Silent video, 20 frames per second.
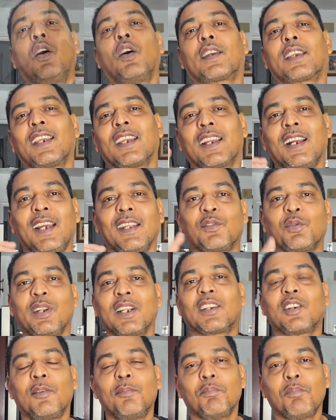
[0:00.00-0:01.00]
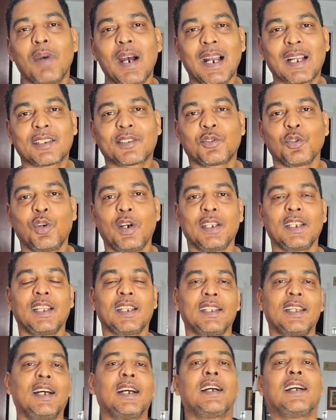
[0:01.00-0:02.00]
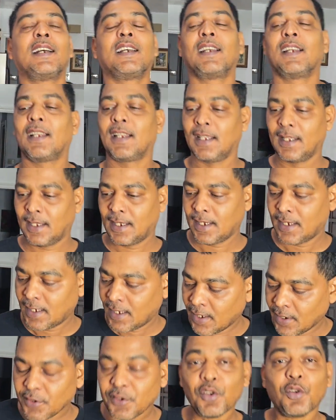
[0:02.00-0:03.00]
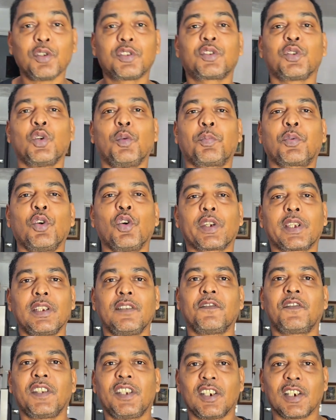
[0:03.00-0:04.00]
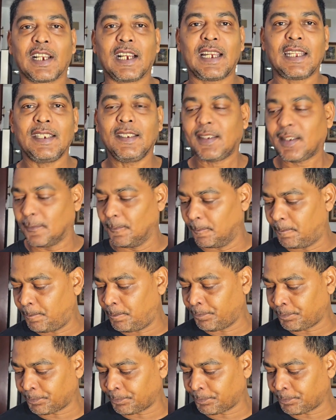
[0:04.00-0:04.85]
Okay guys, welcome back to another YouTube cooking video, guys.